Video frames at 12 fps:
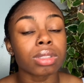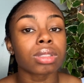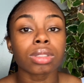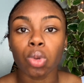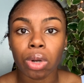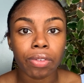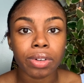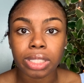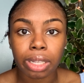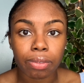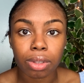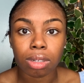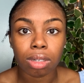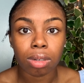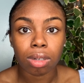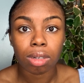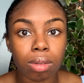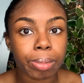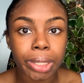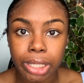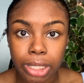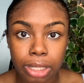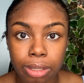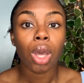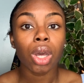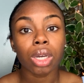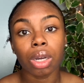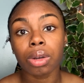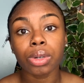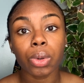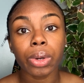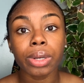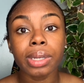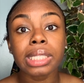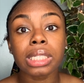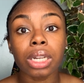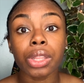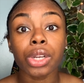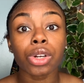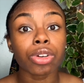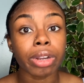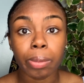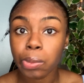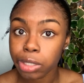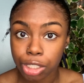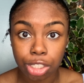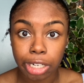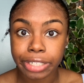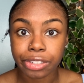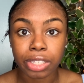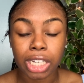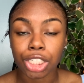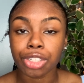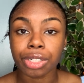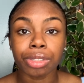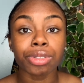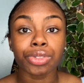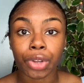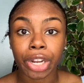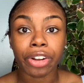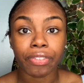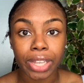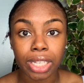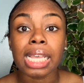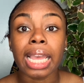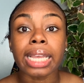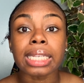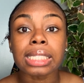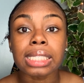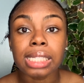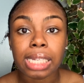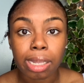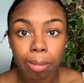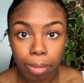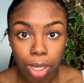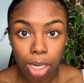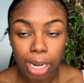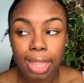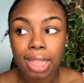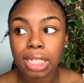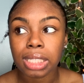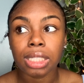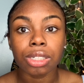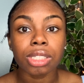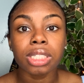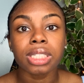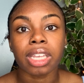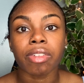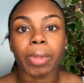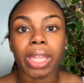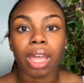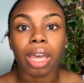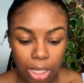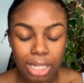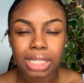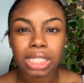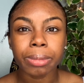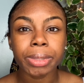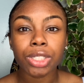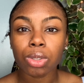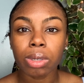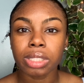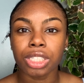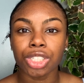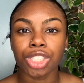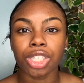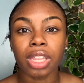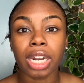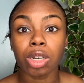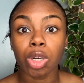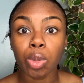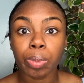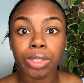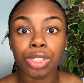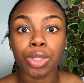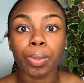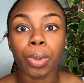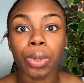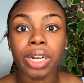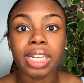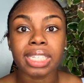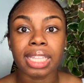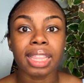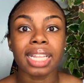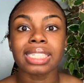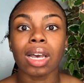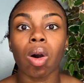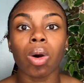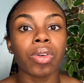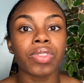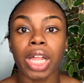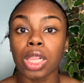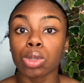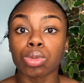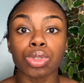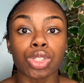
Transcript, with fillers: twenty-four seven, period. Coconut oil is another great moisturizer that you can use for your face. A steamer, and this literally saved my life. A steamer is going to ensure that it opens your pores and lets out all of that loose